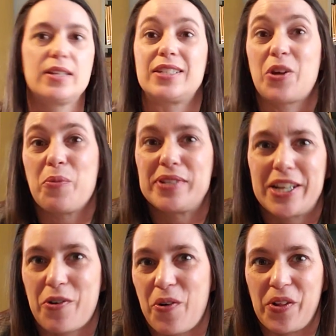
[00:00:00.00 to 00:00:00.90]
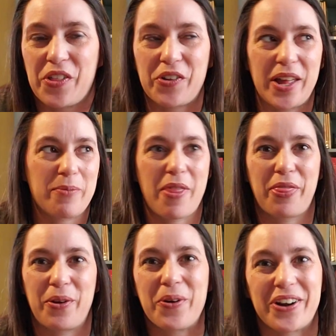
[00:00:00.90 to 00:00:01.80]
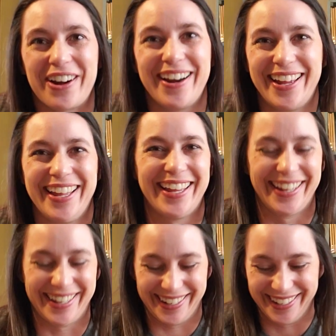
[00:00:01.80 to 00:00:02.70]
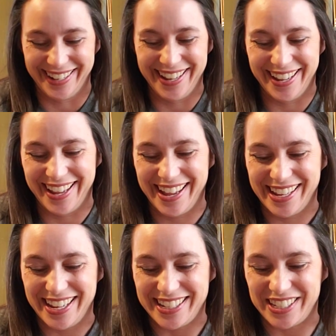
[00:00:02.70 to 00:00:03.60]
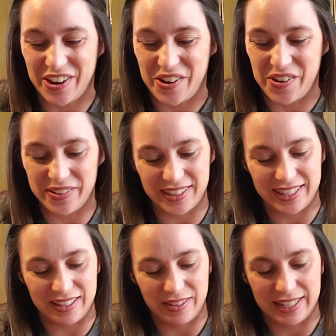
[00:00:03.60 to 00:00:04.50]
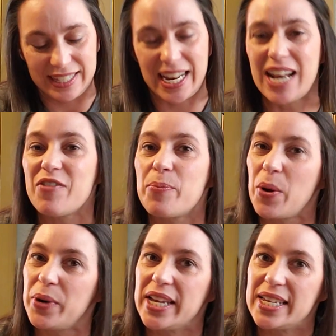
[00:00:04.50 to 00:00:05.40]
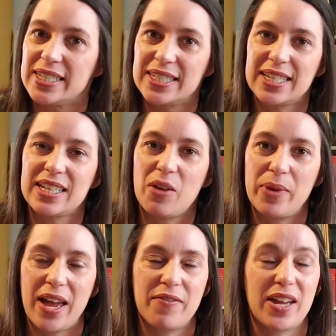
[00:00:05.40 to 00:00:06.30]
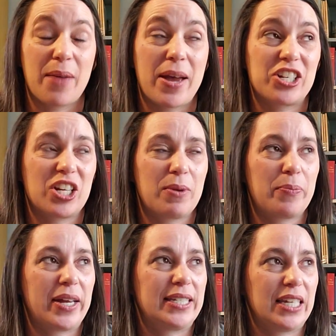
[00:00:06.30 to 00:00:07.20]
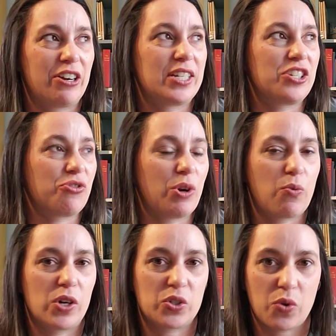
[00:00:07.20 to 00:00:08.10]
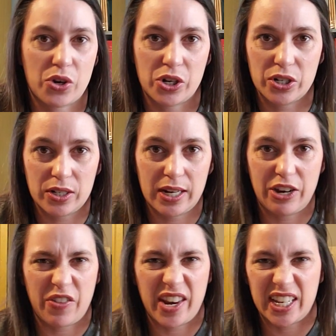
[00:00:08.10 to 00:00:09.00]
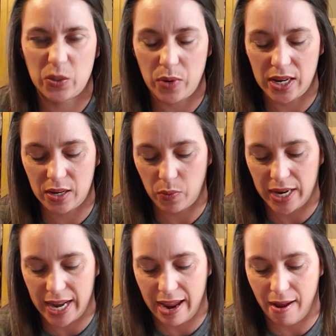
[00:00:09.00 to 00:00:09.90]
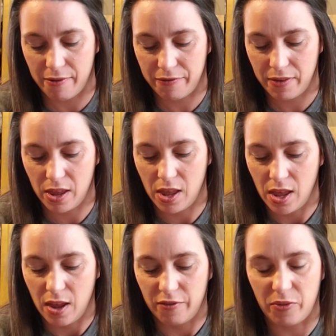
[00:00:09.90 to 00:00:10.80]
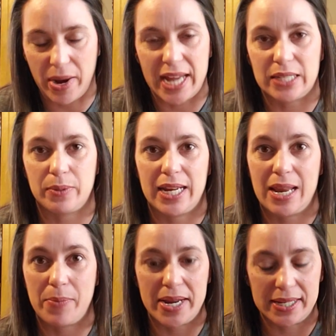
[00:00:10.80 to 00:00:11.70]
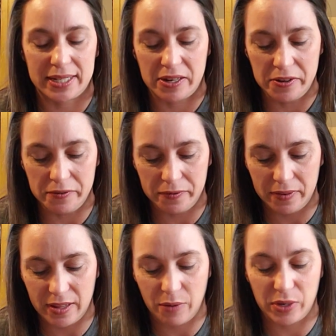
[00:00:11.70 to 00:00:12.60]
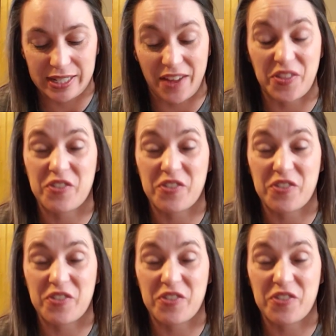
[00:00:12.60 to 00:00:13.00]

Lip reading: Is almost like a whole other like monthly order. So this is kind of a bonus because I'm actually gonna be placing our Essential Rewards order here in the next week and a half for my husband and myself. We just got